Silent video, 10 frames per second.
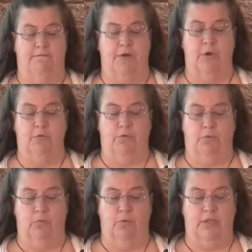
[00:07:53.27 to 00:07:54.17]
vote
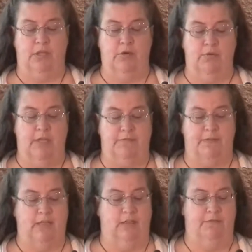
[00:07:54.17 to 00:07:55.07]
with you if
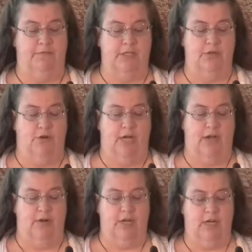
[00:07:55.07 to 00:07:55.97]
they lived in your
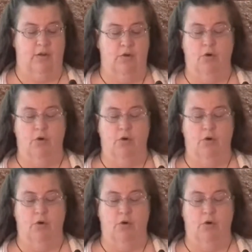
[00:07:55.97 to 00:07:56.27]
area,